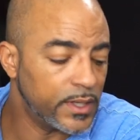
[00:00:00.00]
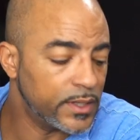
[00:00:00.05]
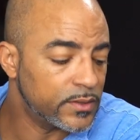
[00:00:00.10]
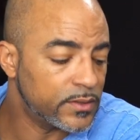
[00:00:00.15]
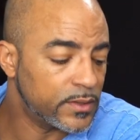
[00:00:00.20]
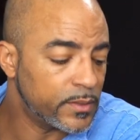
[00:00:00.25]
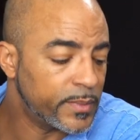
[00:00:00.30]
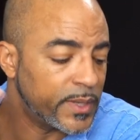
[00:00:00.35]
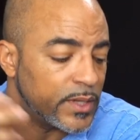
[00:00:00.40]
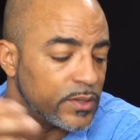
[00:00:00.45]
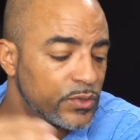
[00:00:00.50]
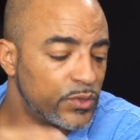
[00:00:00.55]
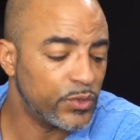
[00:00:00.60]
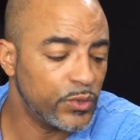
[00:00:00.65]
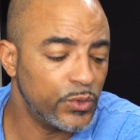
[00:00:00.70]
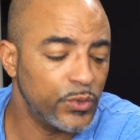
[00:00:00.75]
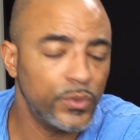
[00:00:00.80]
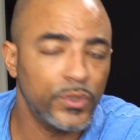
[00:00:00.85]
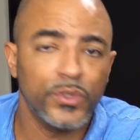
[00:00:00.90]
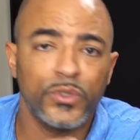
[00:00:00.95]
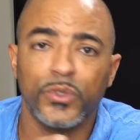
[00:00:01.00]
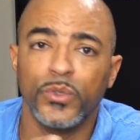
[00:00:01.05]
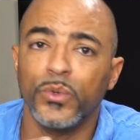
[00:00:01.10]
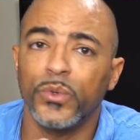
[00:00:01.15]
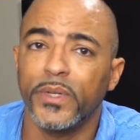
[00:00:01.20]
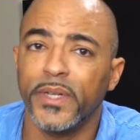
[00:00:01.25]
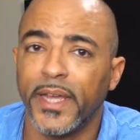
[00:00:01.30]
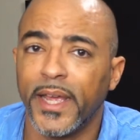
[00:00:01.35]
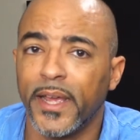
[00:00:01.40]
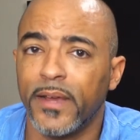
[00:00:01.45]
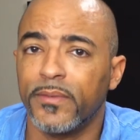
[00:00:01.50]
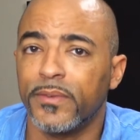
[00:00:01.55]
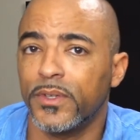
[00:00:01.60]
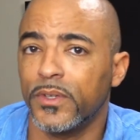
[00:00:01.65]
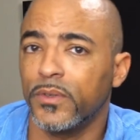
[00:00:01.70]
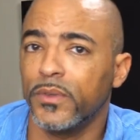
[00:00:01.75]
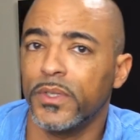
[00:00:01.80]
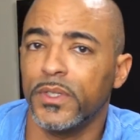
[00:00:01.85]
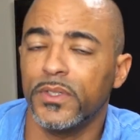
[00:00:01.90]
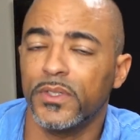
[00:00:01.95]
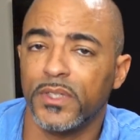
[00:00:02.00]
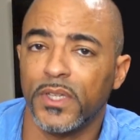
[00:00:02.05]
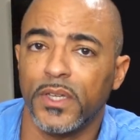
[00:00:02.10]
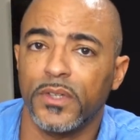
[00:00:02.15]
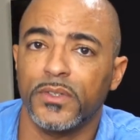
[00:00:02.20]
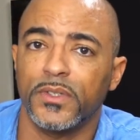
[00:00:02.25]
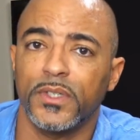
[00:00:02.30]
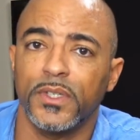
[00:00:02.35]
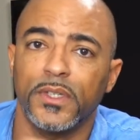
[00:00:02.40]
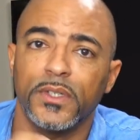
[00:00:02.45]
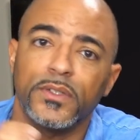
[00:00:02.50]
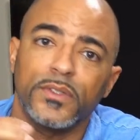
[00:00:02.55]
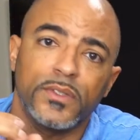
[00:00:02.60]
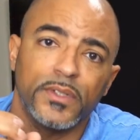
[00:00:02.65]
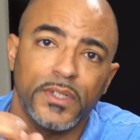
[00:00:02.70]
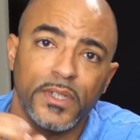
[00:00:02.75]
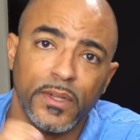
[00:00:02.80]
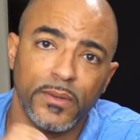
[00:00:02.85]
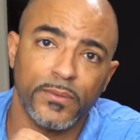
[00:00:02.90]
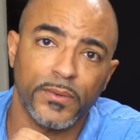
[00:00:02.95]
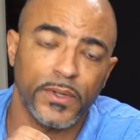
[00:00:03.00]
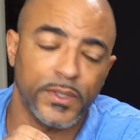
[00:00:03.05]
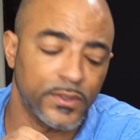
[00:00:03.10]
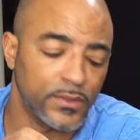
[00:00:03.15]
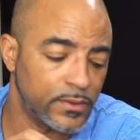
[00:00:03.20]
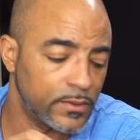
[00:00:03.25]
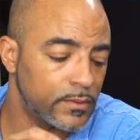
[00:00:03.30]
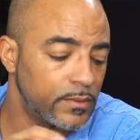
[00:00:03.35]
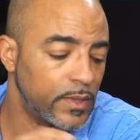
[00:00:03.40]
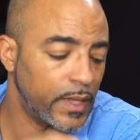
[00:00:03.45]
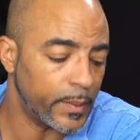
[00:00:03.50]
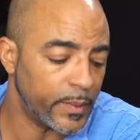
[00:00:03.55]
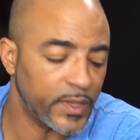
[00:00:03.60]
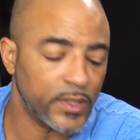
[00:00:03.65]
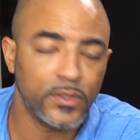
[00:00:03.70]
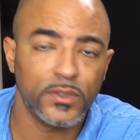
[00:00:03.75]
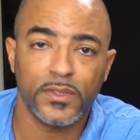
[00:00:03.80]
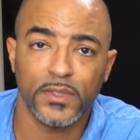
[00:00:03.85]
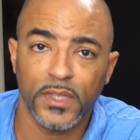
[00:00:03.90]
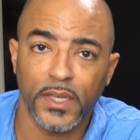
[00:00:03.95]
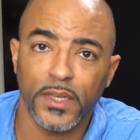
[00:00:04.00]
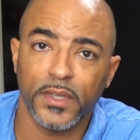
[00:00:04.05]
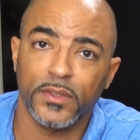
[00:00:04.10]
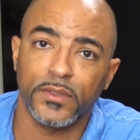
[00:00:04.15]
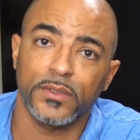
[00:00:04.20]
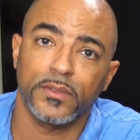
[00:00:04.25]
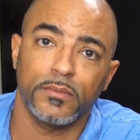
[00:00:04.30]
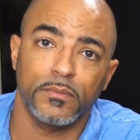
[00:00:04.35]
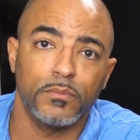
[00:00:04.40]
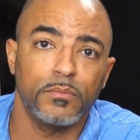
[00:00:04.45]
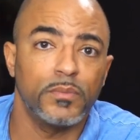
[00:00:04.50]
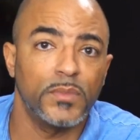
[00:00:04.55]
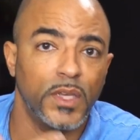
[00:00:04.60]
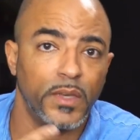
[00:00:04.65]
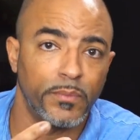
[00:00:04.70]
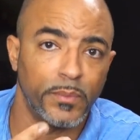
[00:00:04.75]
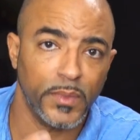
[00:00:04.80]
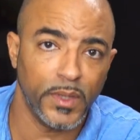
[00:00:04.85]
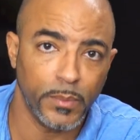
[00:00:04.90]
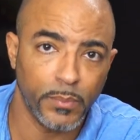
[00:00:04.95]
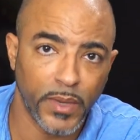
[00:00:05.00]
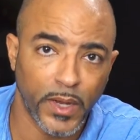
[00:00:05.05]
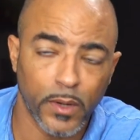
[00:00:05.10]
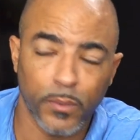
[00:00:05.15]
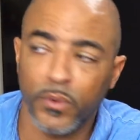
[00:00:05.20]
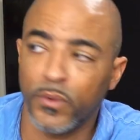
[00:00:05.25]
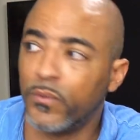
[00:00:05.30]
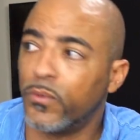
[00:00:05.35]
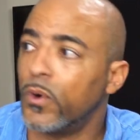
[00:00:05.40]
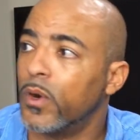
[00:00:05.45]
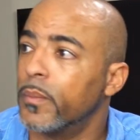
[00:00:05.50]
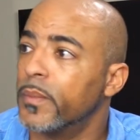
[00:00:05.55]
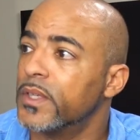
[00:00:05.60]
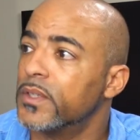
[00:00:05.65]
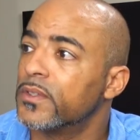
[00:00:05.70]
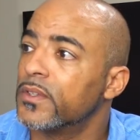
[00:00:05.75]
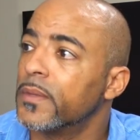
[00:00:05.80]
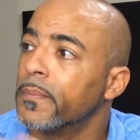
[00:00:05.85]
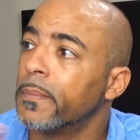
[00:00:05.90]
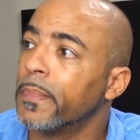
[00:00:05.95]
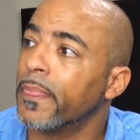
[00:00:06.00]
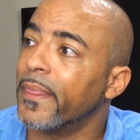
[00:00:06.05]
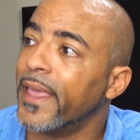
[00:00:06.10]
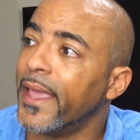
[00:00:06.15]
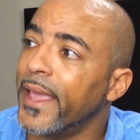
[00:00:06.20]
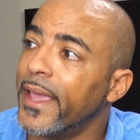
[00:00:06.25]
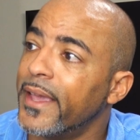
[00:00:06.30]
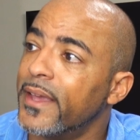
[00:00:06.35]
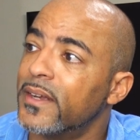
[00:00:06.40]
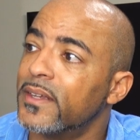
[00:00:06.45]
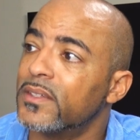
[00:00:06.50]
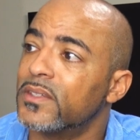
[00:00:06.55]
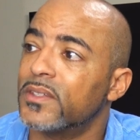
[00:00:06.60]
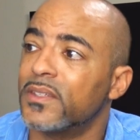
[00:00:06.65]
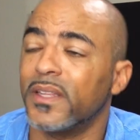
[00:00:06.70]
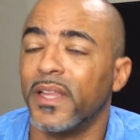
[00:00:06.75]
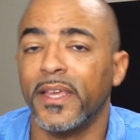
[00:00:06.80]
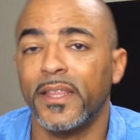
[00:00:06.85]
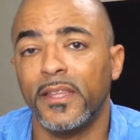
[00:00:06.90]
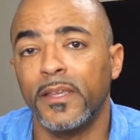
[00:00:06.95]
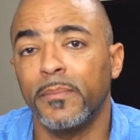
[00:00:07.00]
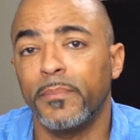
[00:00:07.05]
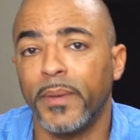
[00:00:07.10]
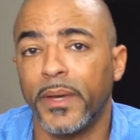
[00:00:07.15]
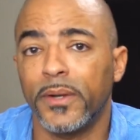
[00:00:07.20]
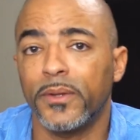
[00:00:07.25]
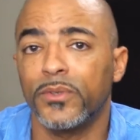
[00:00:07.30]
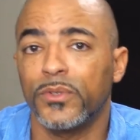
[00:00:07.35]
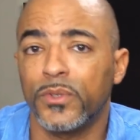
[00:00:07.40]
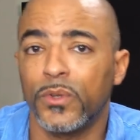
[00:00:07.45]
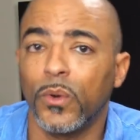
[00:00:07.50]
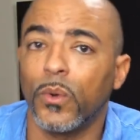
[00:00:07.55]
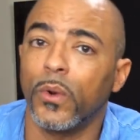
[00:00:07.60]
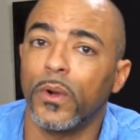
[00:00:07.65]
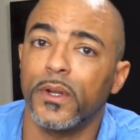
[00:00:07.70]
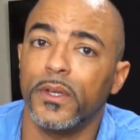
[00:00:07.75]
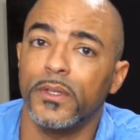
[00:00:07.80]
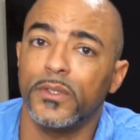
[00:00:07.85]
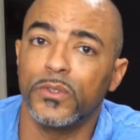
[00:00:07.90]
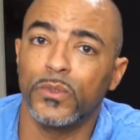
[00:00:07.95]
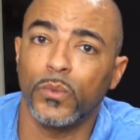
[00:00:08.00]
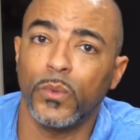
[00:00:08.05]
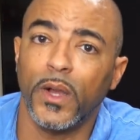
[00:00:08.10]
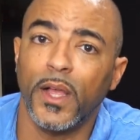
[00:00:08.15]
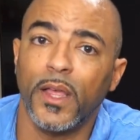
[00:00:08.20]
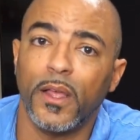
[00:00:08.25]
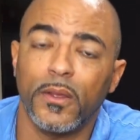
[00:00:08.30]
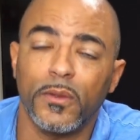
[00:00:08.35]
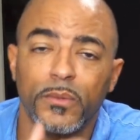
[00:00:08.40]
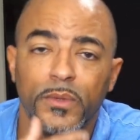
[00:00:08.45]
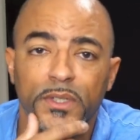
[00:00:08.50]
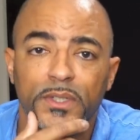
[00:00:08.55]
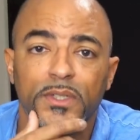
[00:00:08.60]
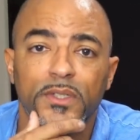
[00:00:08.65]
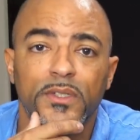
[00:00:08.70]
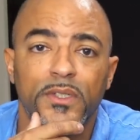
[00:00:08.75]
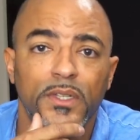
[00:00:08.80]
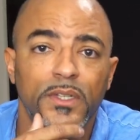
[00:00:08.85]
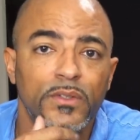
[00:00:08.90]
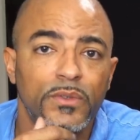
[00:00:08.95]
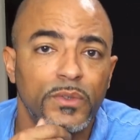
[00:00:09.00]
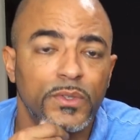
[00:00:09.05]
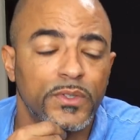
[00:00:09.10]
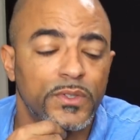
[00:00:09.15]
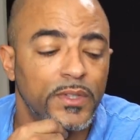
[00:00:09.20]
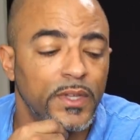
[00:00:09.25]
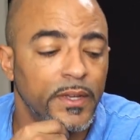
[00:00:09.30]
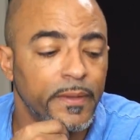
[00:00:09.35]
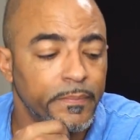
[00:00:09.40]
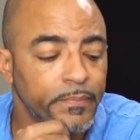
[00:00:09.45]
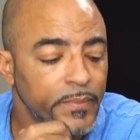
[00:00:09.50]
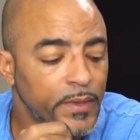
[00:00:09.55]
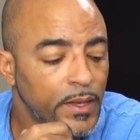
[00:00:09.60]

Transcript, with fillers: it's about two to two and a half degrees Celsius difference. M X six giving me better performance and a slightly better score as well, which is interesting.